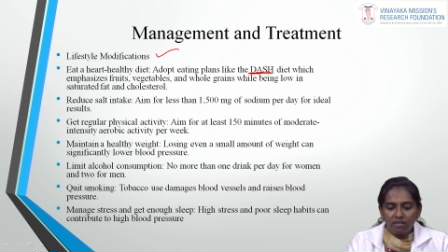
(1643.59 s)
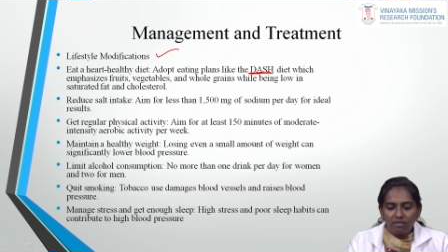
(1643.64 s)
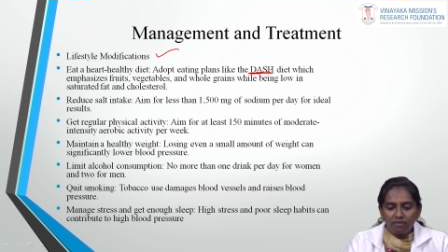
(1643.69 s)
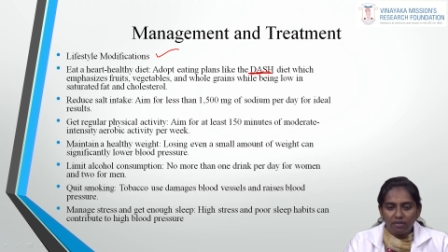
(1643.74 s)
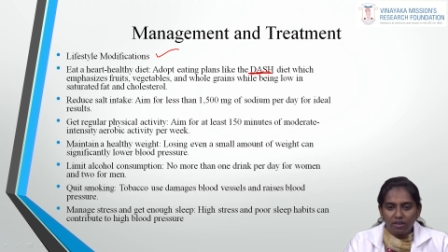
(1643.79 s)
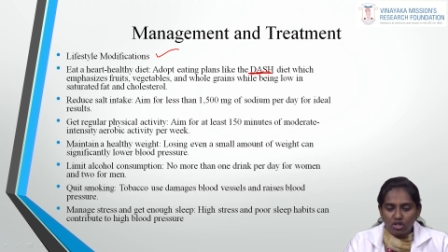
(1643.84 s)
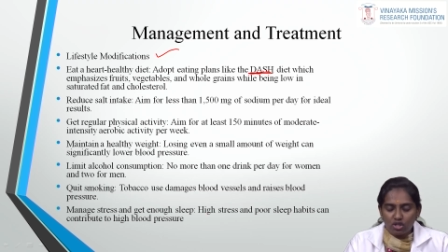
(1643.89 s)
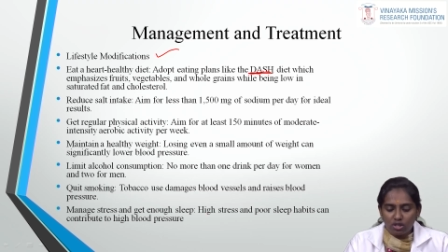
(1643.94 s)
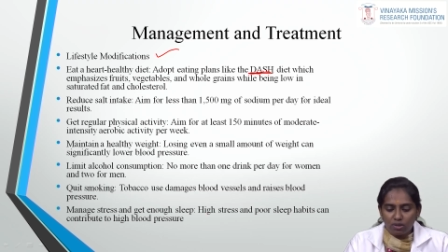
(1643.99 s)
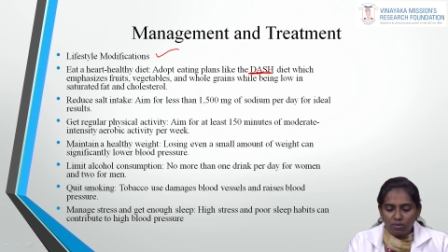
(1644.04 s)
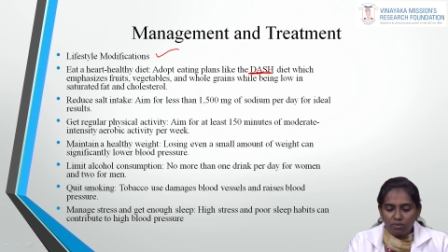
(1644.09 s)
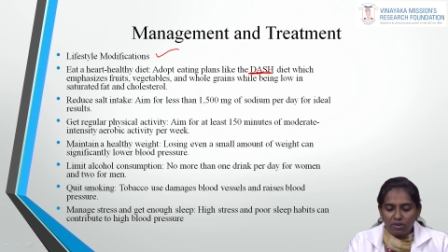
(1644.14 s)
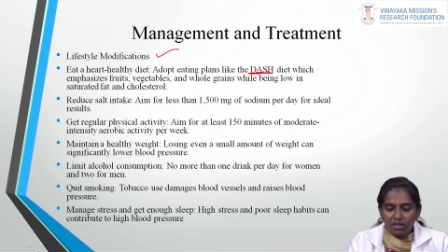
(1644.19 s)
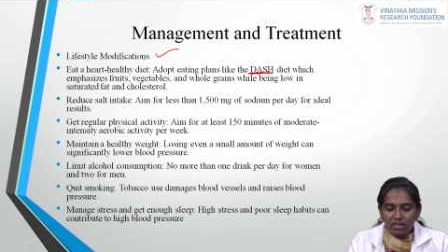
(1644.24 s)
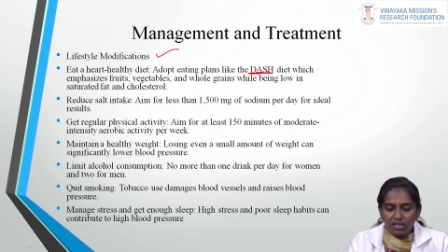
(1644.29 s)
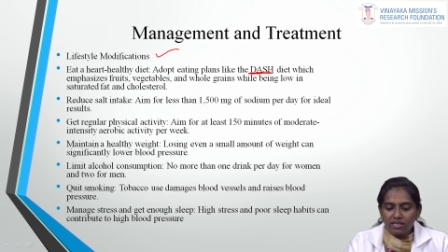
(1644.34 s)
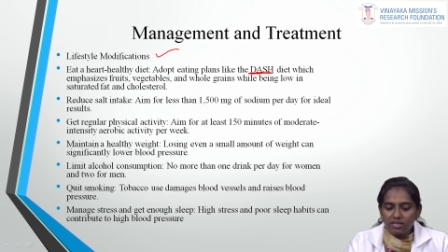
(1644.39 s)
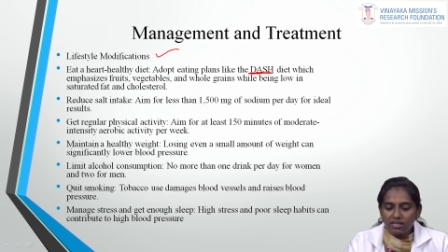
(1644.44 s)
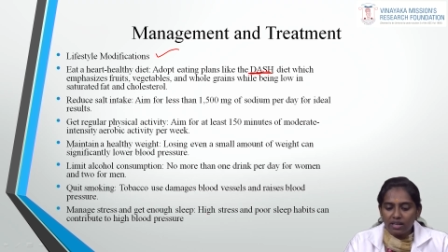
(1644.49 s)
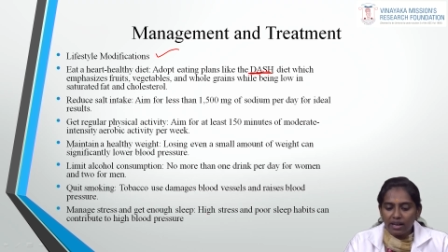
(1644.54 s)

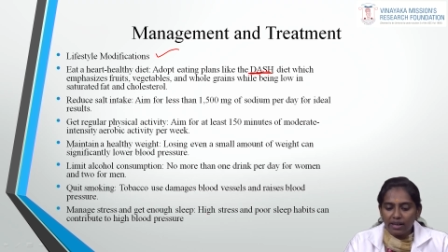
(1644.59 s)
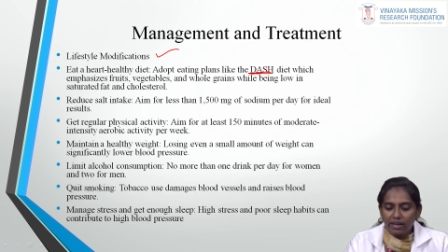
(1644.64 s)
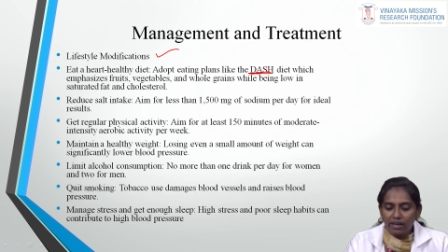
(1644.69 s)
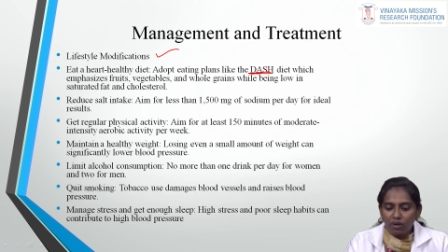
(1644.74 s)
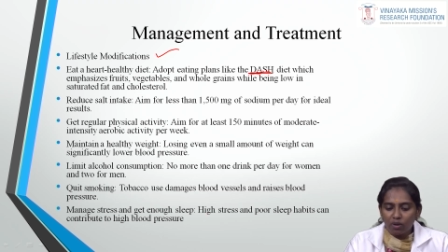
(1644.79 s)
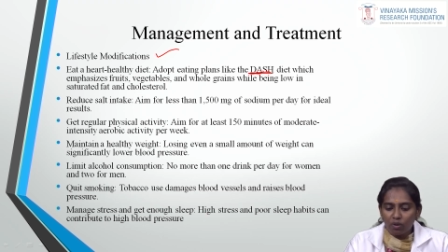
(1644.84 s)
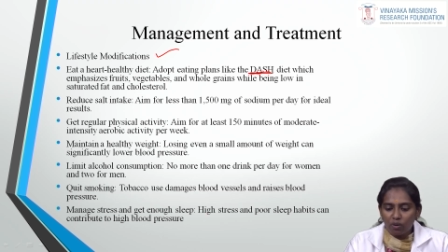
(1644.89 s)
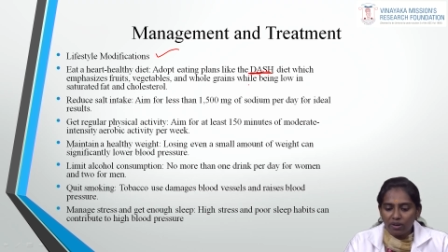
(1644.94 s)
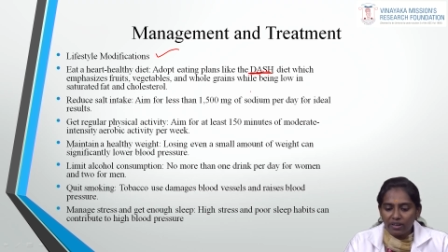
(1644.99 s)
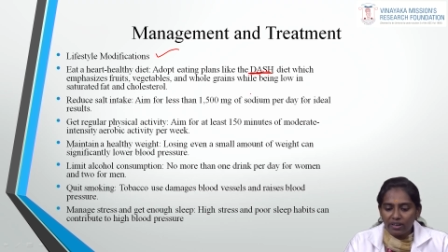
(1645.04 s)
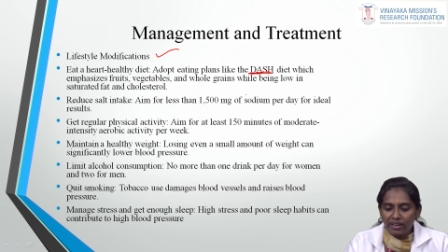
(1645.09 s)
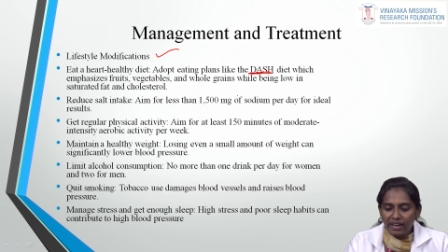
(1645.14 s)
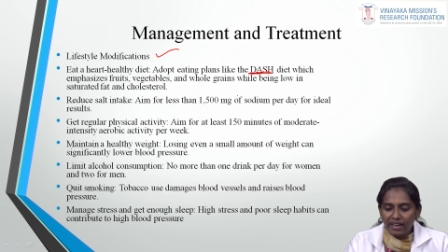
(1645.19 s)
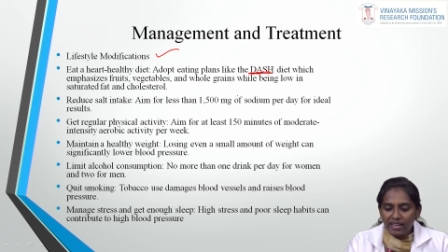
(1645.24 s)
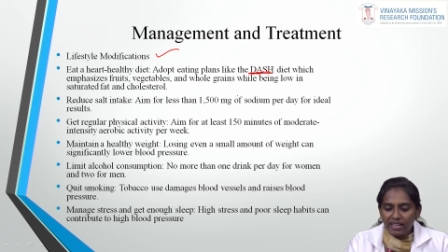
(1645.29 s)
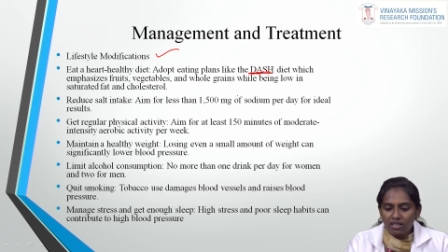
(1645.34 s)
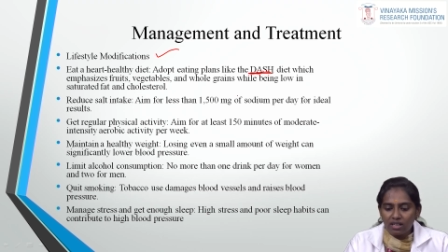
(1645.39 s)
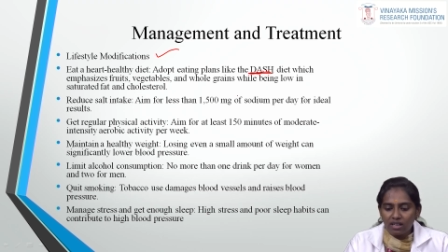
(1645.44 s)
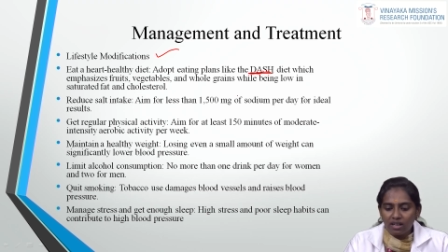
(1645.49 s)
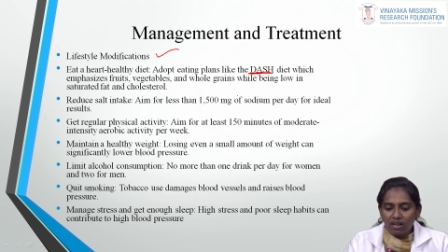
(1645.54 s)
vegetables and whole
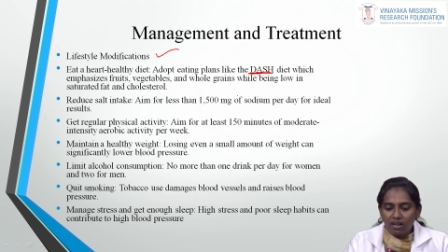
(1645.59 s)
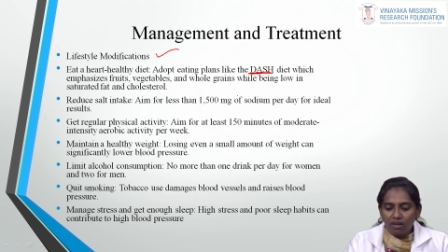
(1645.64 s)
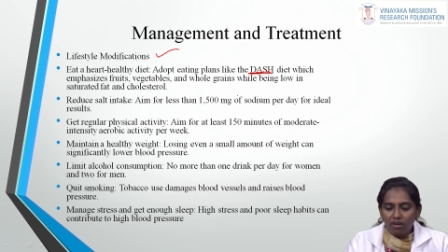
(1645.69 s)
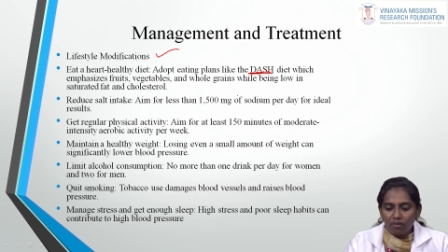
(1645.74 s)
grains